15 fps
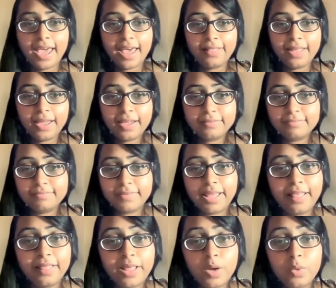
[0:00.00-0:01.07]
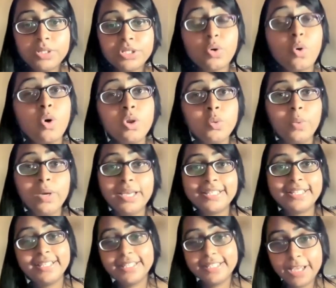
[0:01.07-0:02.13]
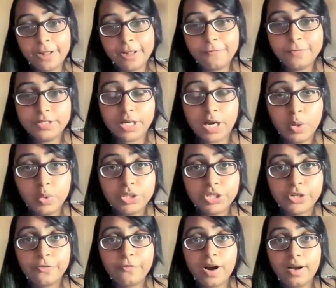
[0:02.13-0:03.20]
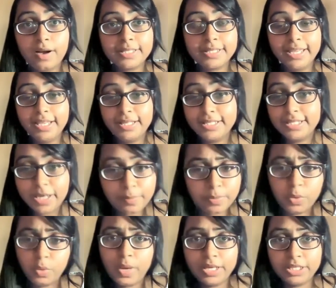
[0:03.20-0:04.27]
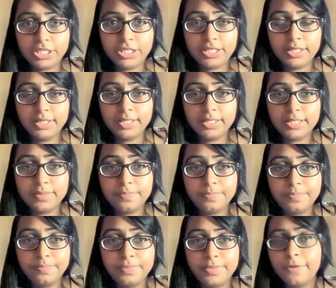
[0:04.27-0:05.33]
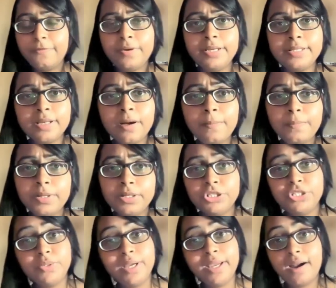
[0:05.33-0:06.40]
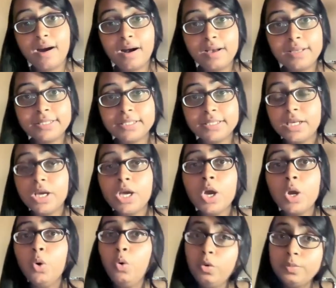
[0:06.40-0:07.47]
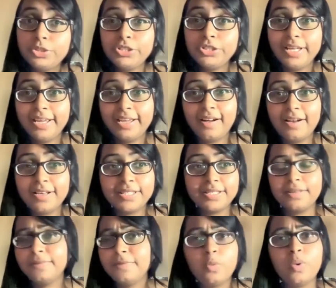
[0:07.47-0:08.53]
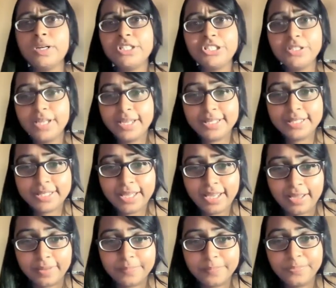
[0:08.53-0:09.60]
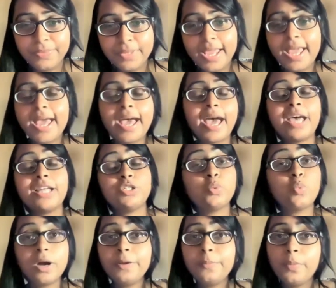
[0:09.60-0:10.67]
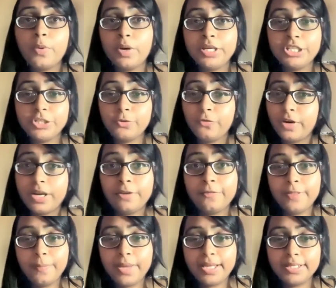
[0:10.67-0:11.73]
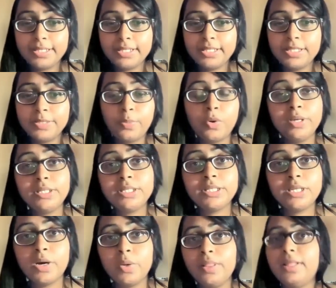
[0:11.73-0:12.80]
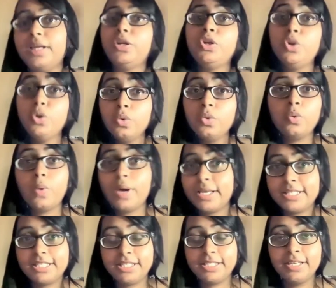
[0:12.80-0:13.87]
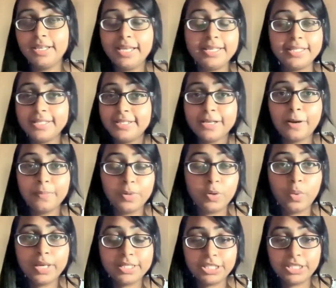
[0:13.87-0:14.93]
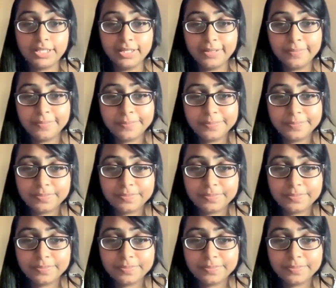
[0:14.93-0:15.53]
And then there was always the self-doubt of asking dumb questions. For example, should I ask? Whom should I ask? What should I say? At one point, one of the mentors pointed out that no question is a dumb question.